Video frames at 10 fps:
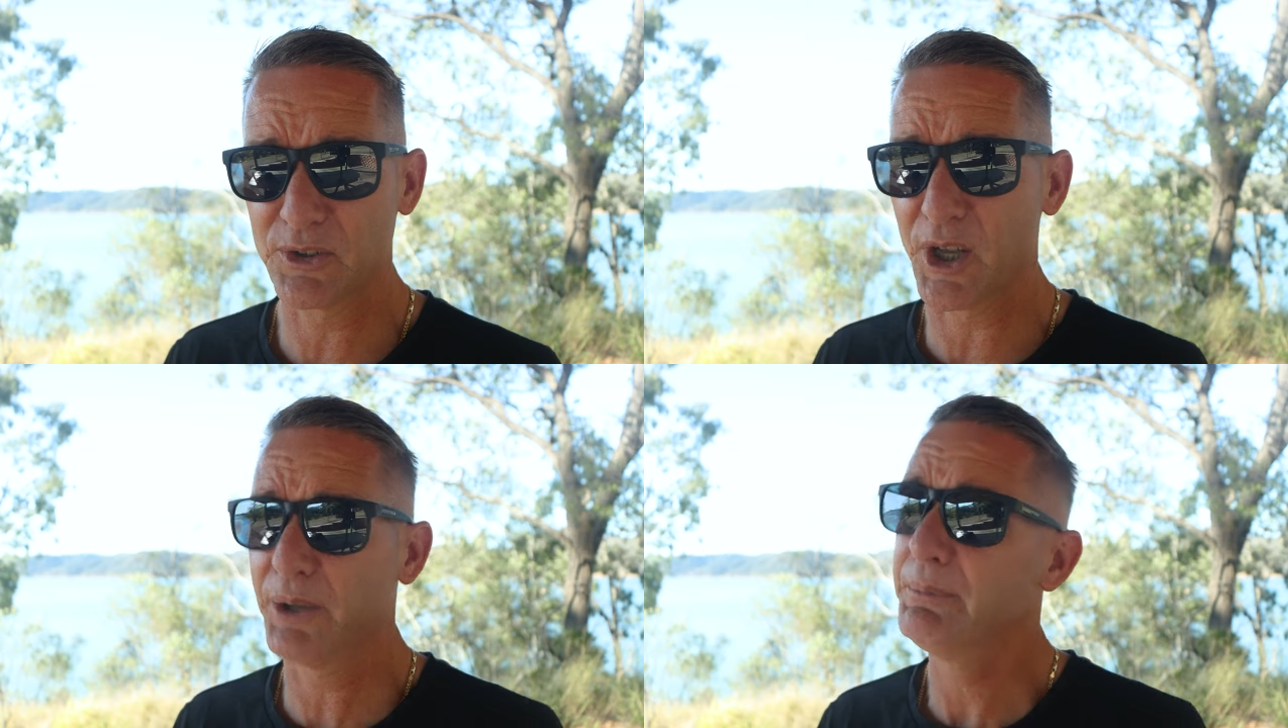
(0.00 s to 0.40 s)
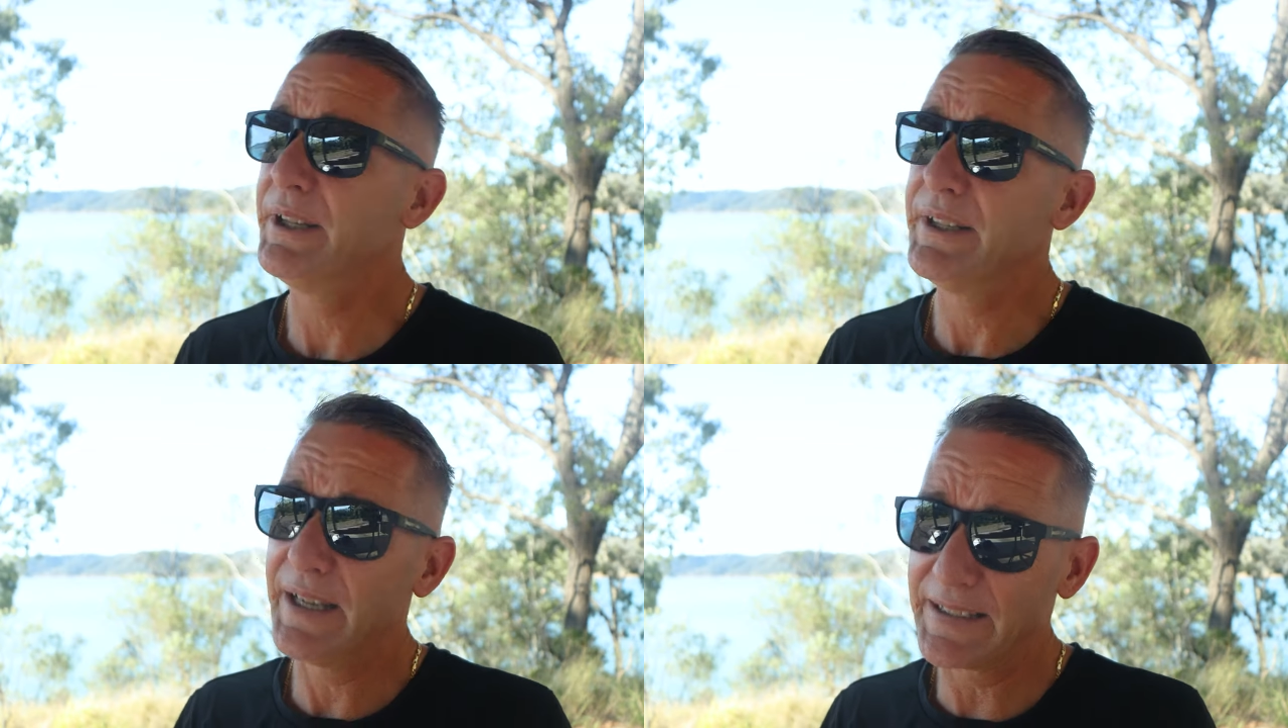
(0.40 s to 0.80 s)
So
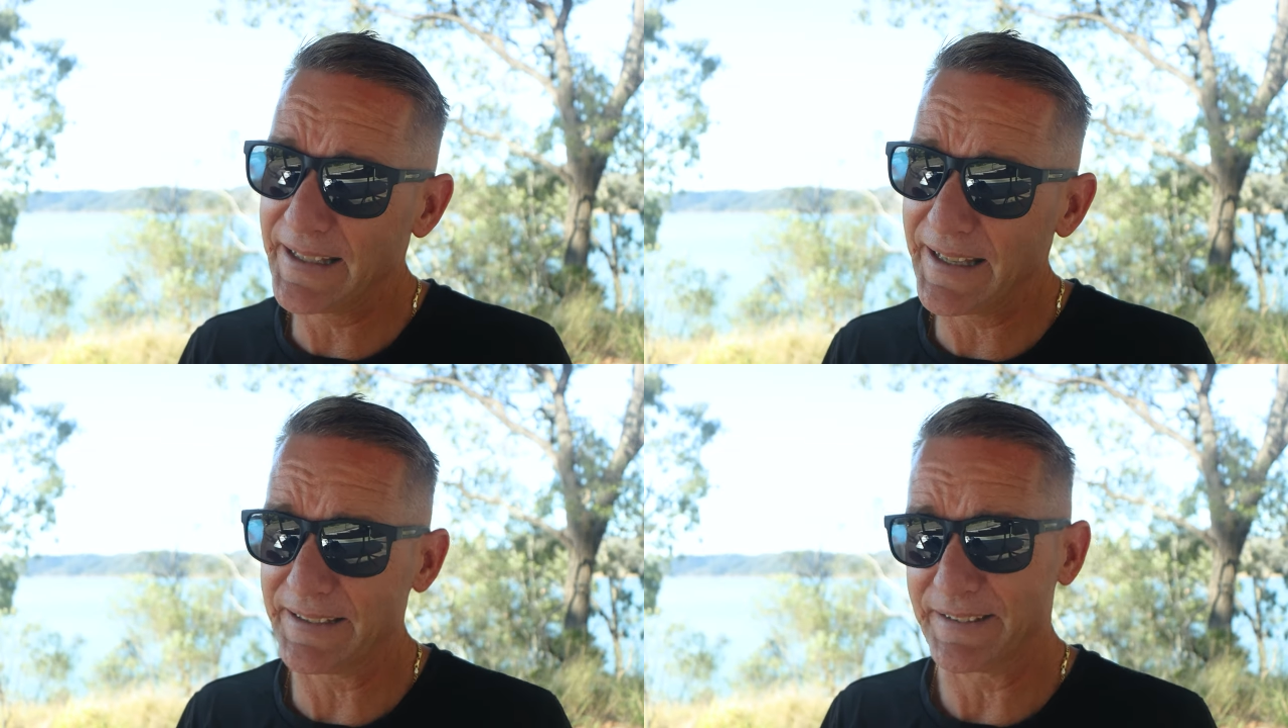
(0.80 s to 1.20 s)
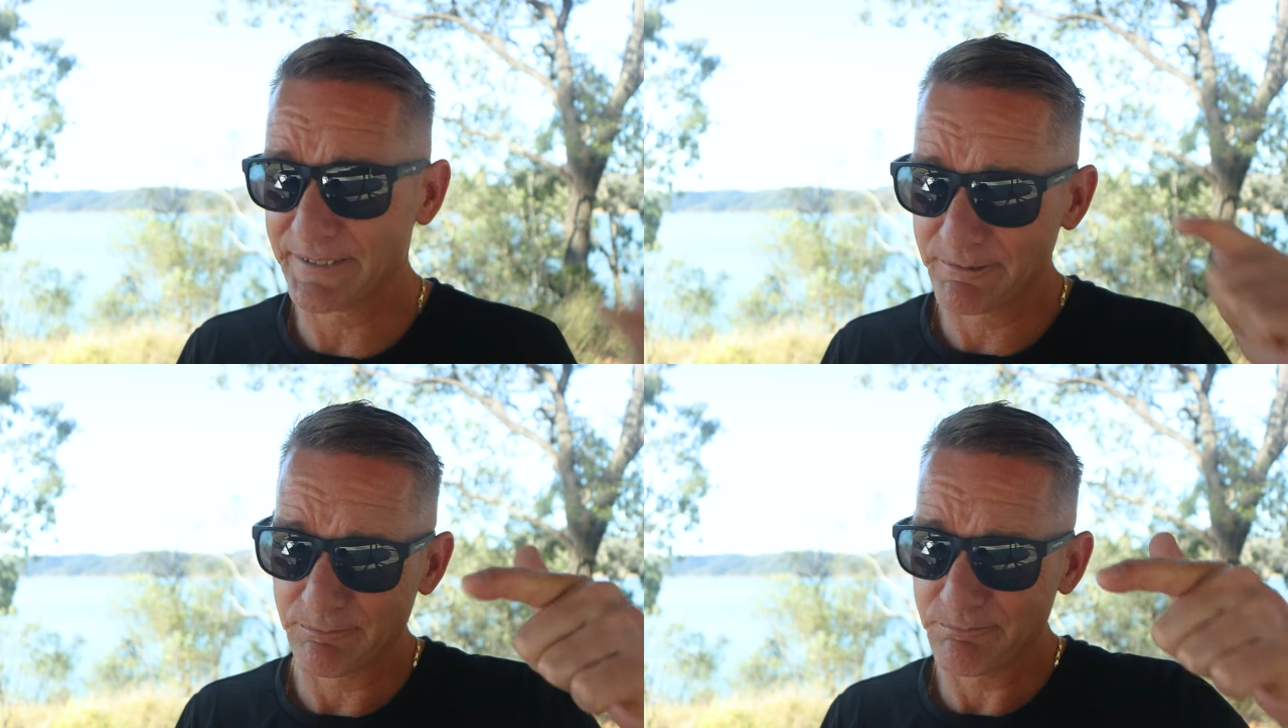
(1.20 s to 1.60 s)
again,
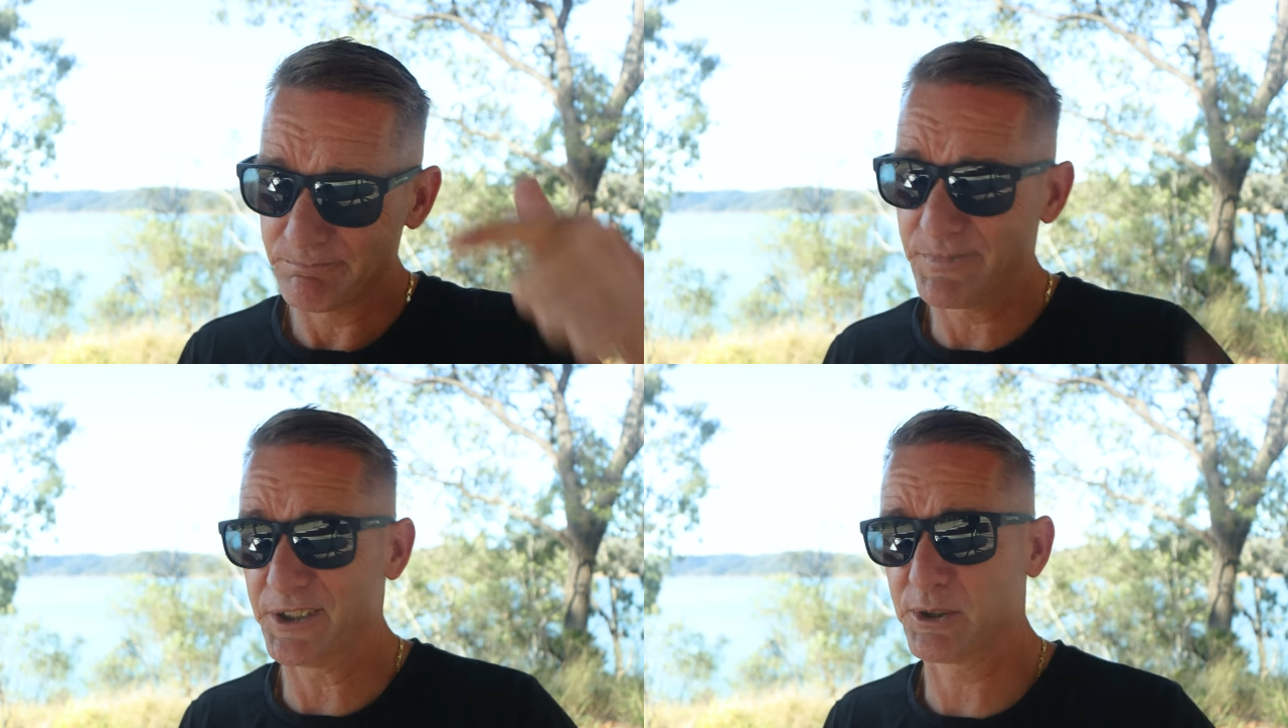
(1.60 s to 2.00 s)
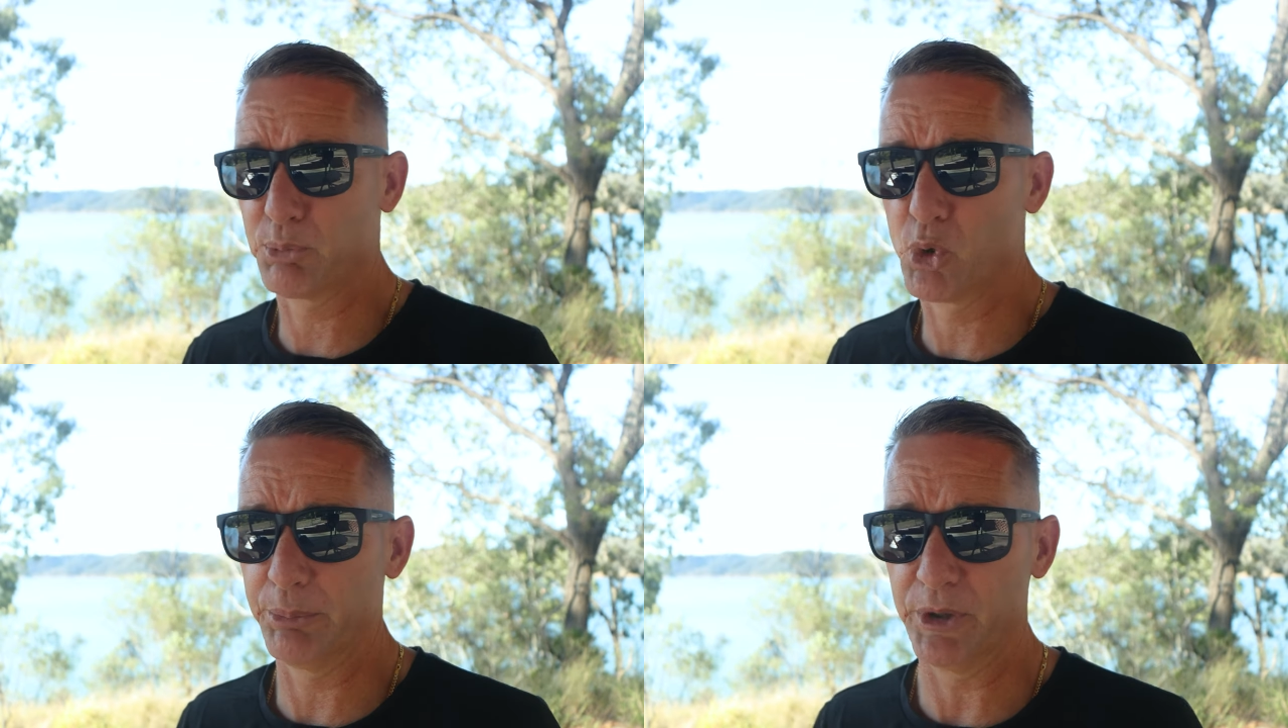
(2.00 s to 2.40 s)

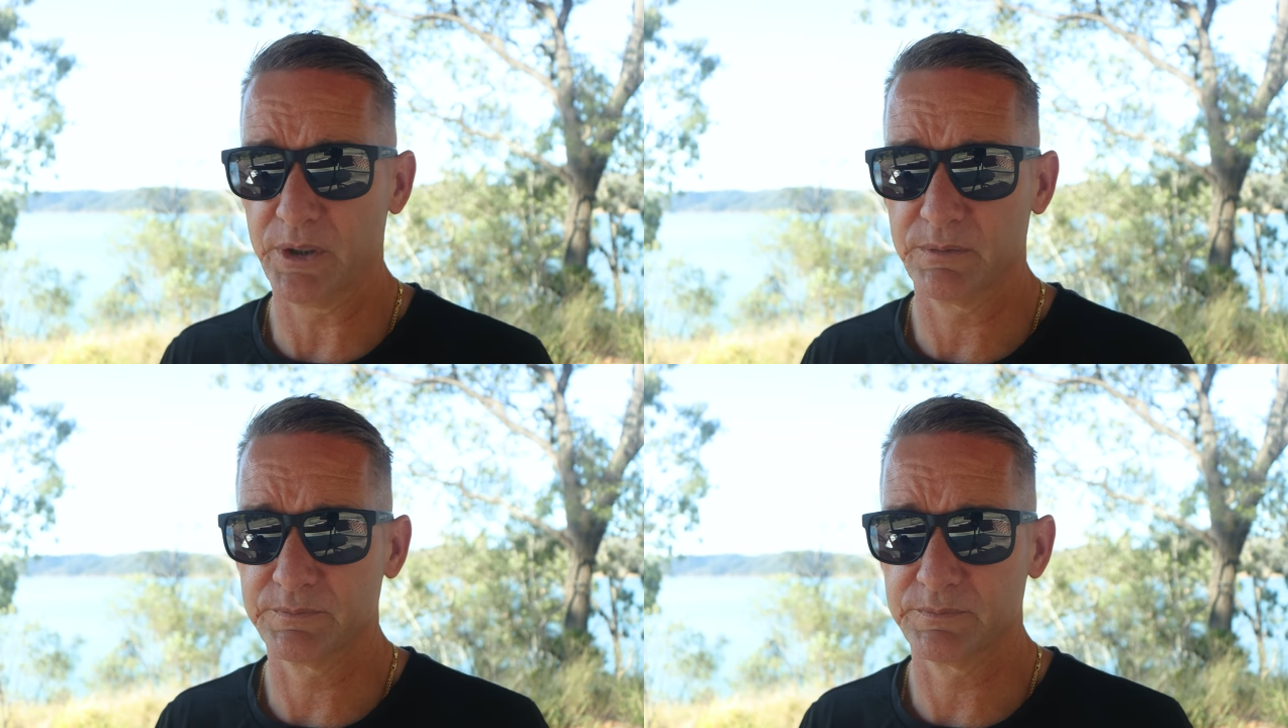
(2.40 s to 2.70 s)
disappointment.